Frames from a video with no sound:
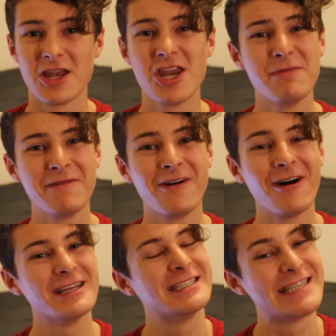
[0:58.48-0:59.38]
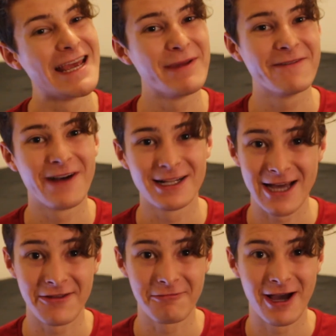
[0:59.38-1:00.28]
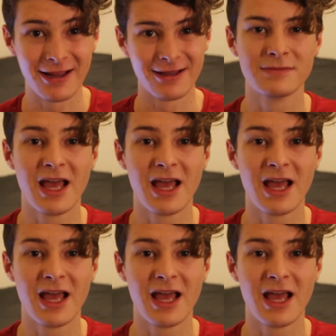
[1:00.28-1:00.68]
Number 4 is Timmy Fell Down the Well.